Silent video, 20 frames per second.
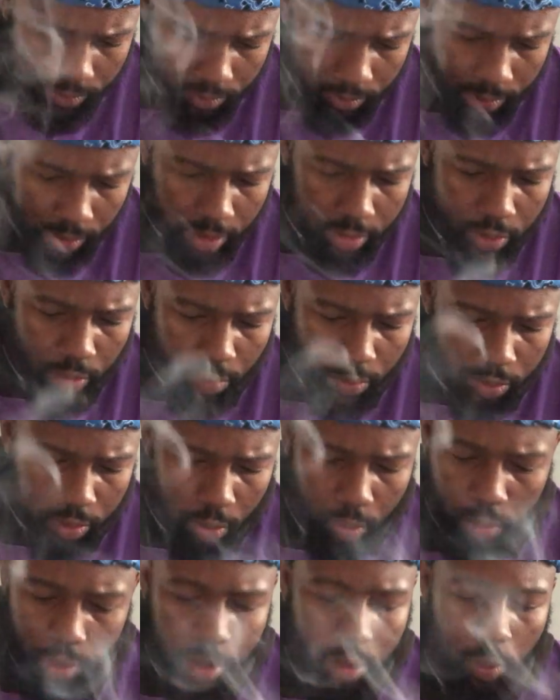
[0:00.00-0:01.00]
yeah, so
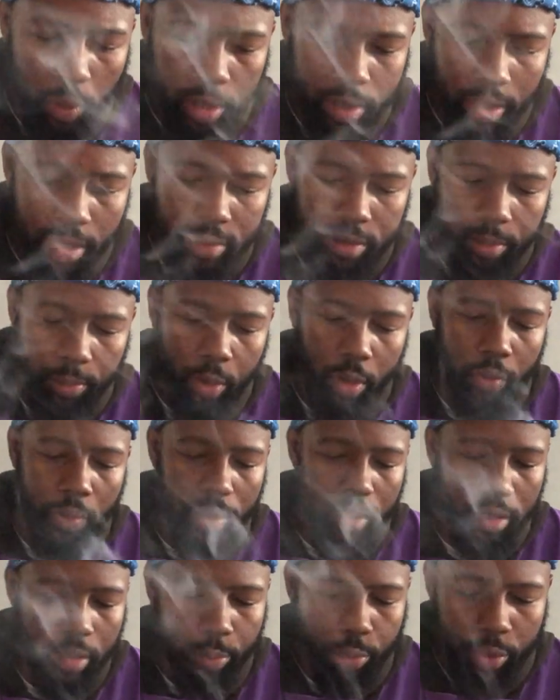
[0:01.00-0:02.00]
so anyway, that's the point right
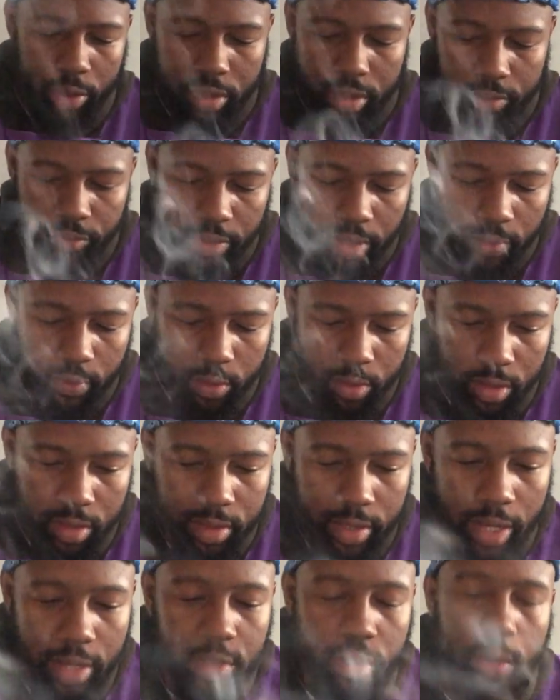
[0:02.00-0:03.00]
there. The prince of devils is
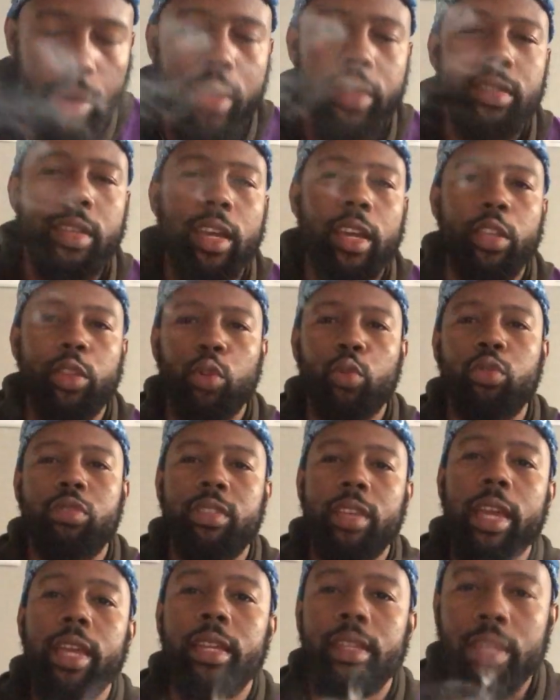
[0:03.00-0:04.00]
Satan. So they're saying through
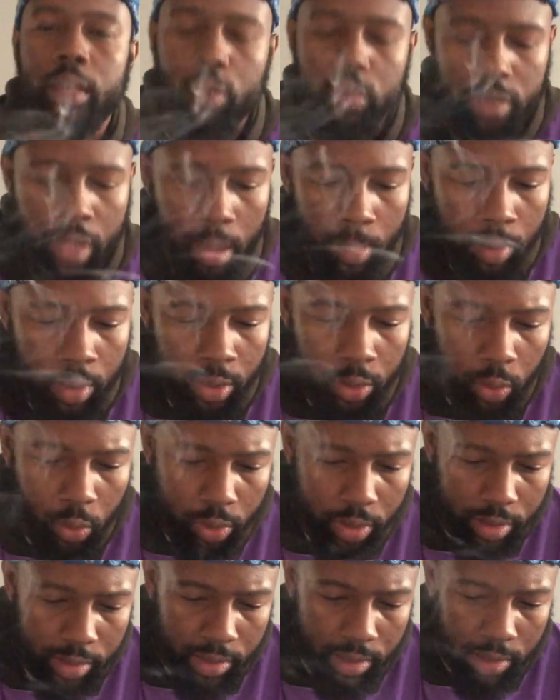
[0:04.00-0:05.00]
Satan he was able to do
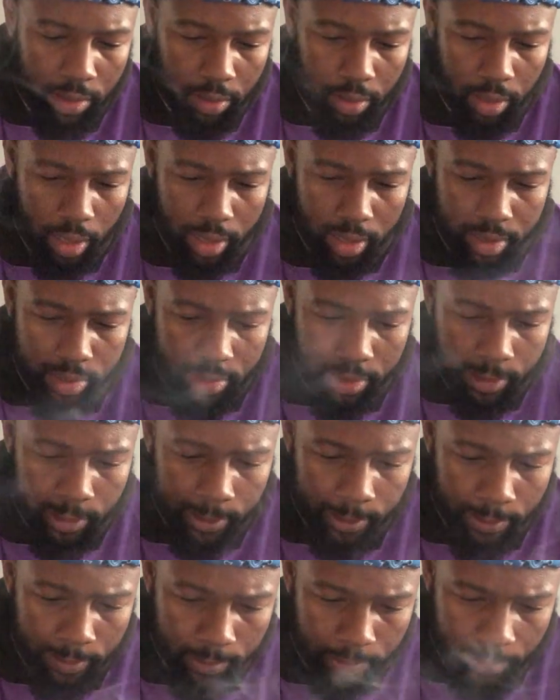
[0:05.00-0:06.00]
this. Like I
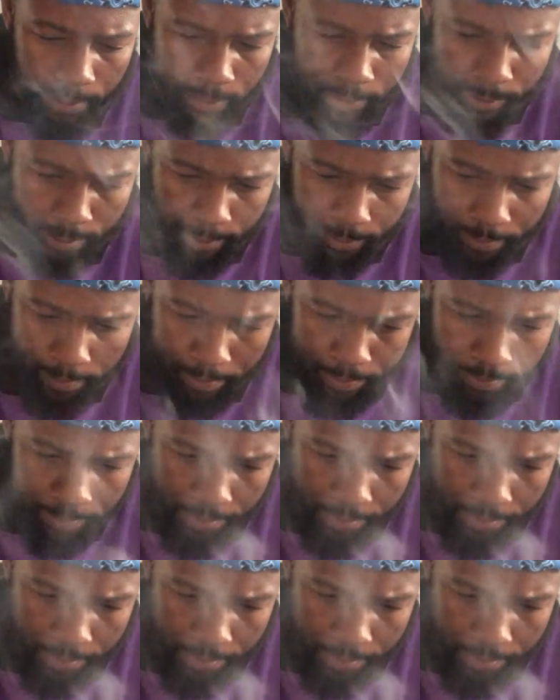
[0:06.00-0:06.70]
said, um,